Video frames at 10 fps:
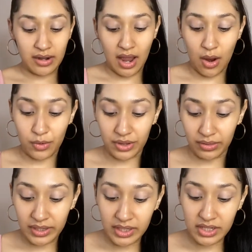our
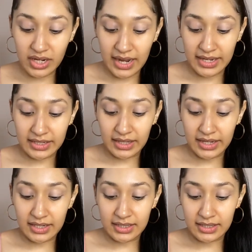lid, kind of
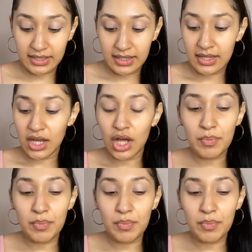like a